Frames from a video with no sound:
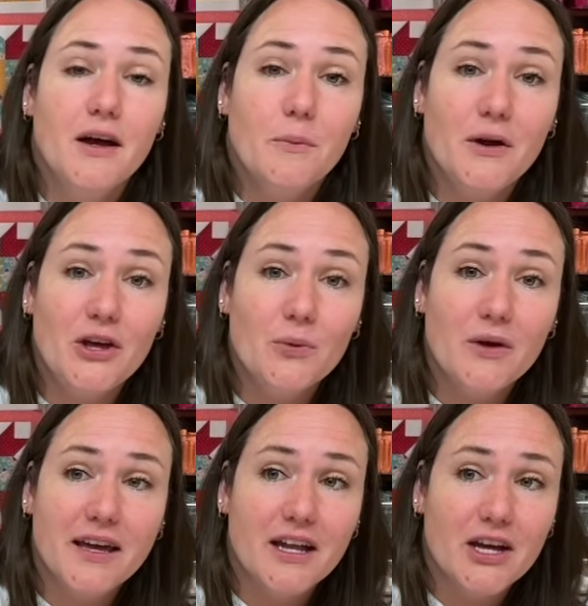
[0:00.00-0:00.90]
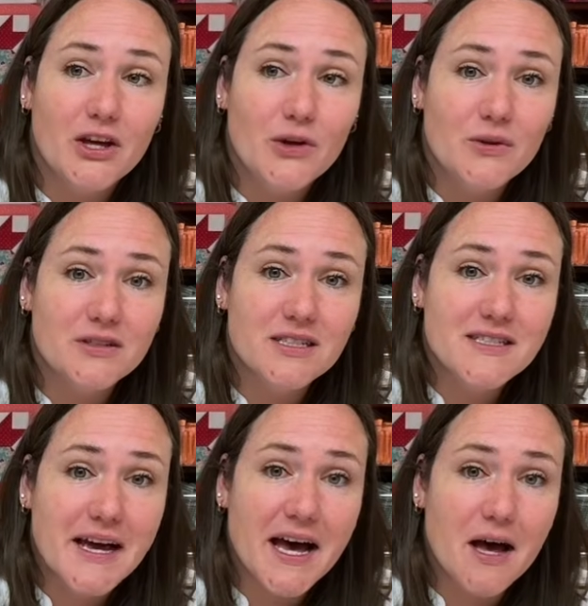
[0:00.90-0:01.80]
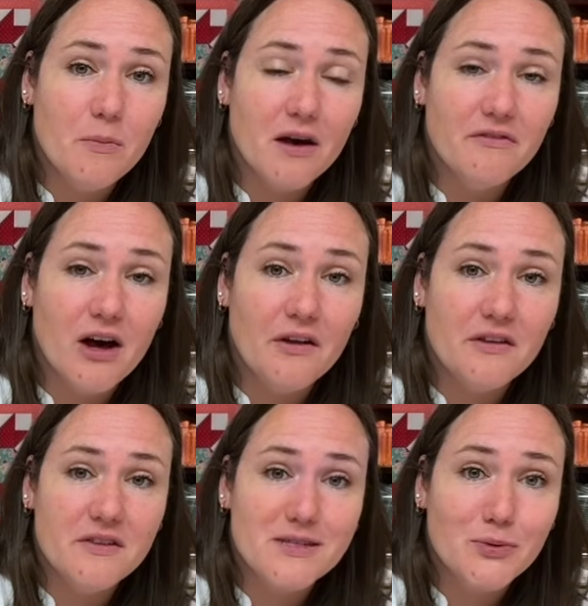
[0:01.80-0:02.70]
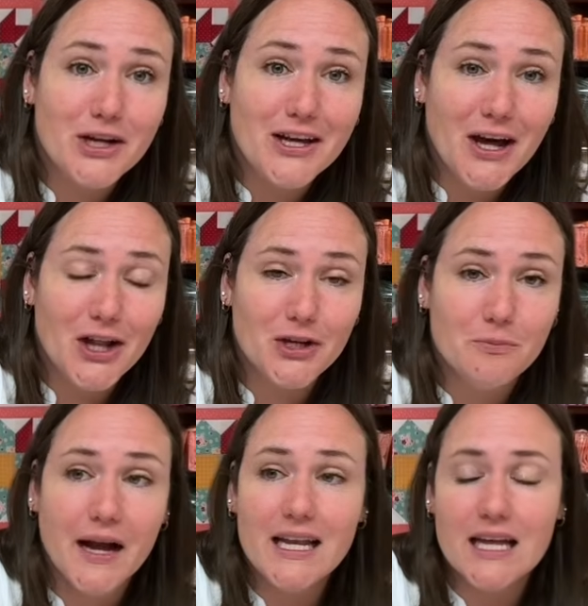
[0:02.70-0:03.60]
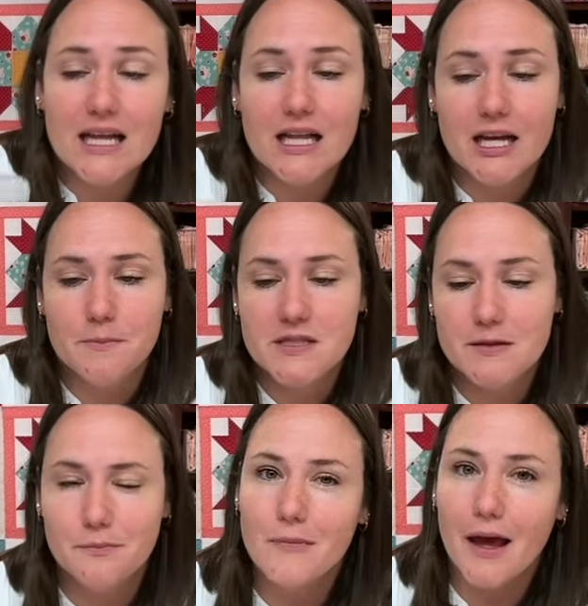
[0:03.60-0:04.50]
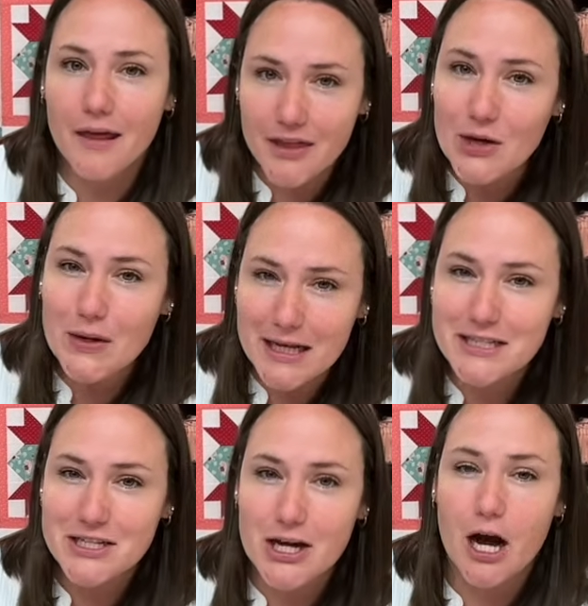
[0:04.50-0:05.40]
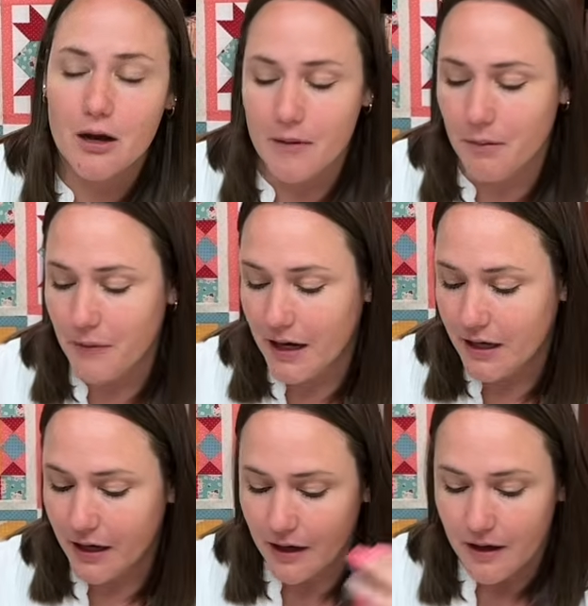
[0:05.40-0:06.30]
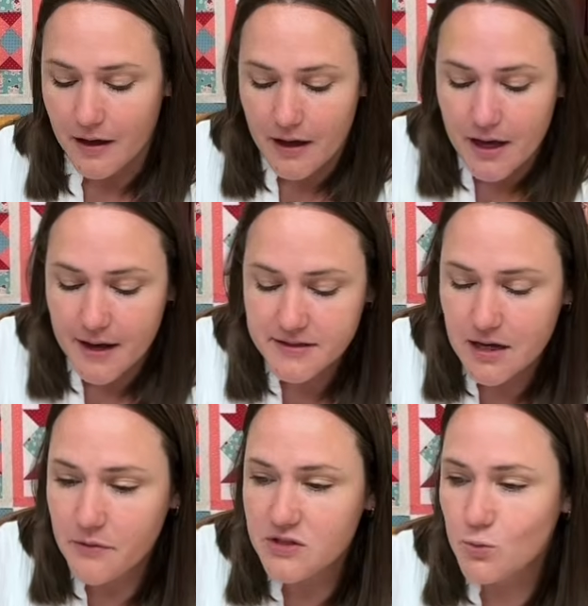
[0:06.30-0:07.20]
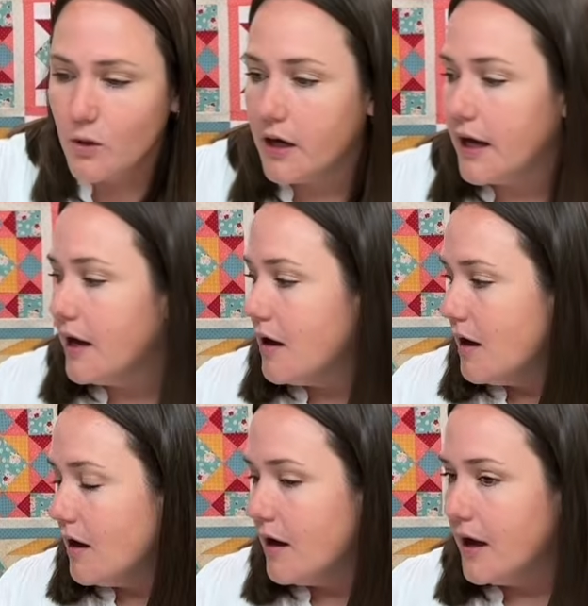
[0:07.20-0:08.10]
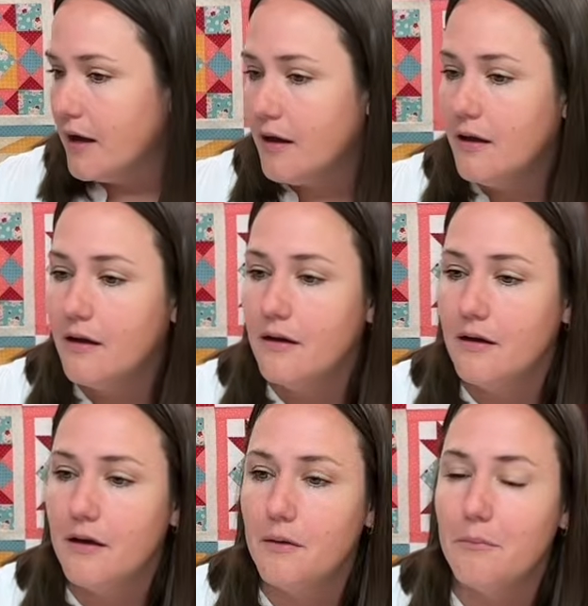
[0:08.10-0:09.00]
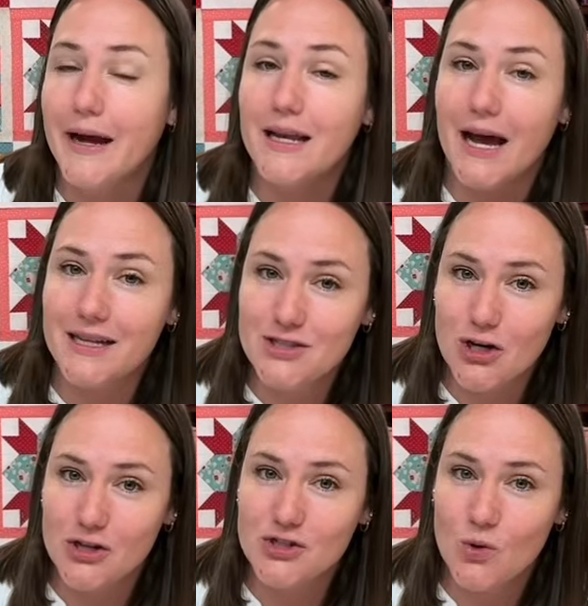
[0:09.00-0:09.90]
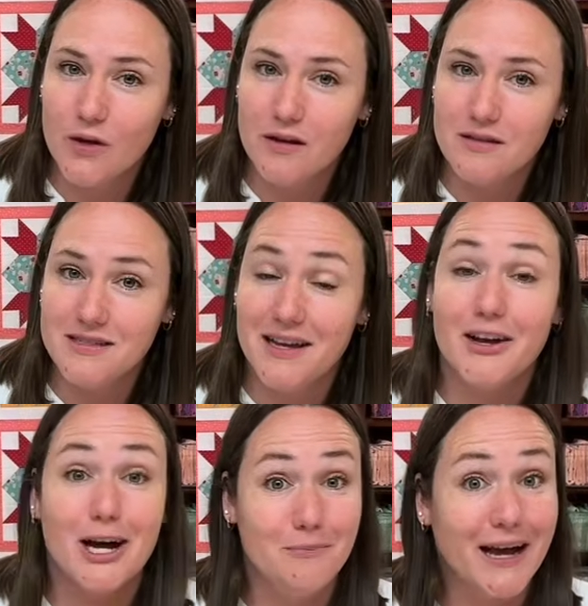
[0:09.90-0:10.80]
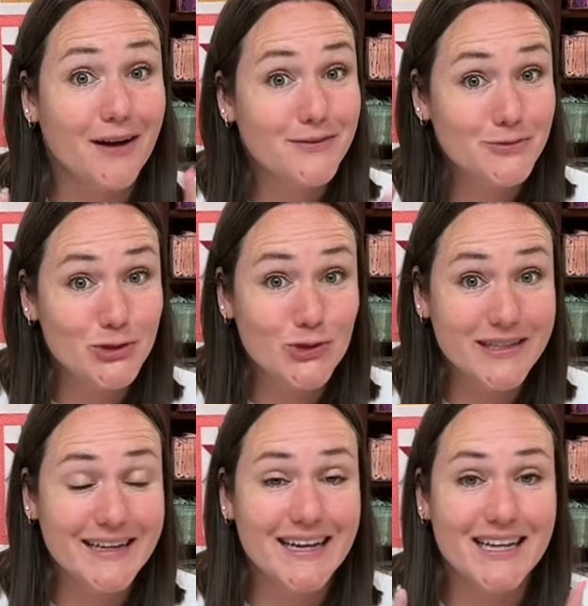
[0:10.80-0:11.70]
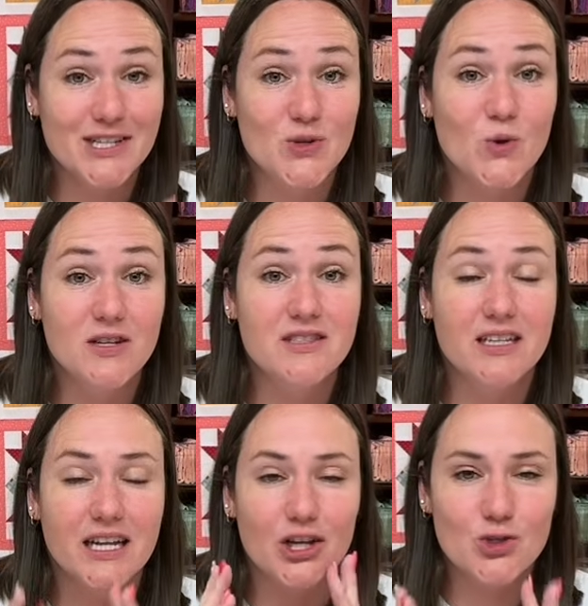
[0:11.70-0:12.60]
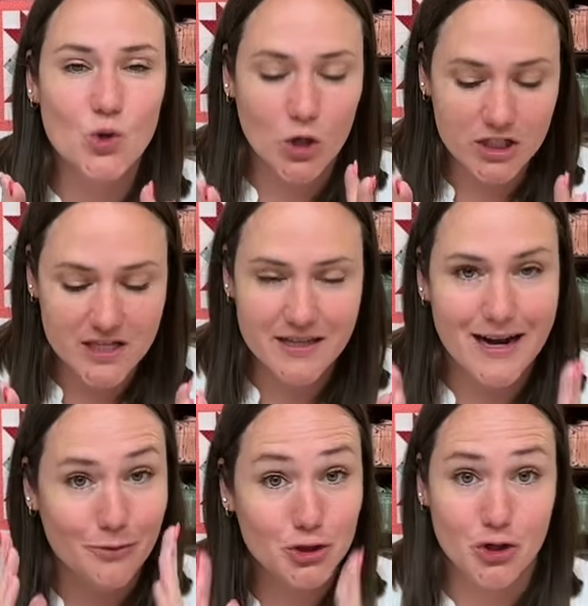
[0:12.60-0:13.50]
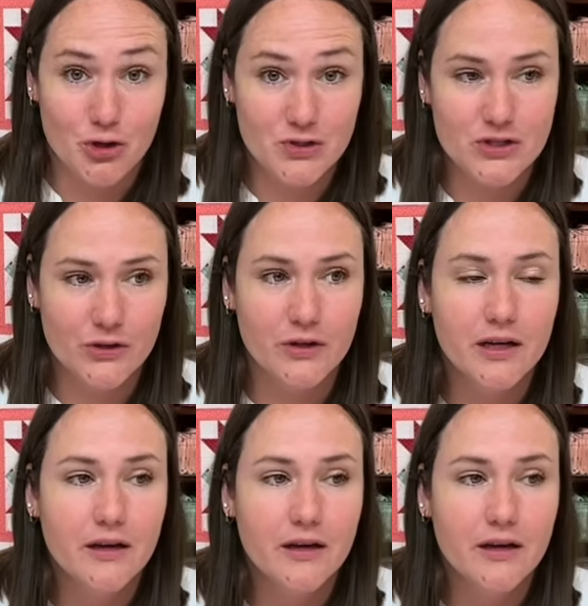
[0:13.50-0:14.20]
But you will get a cute little tub of all of these pretty colored binding clips. I think we need to talk about binding. As I was working on my Night Stars quilt, it got back from Julia and it is quilted and it is gorgeous and I will show you soon.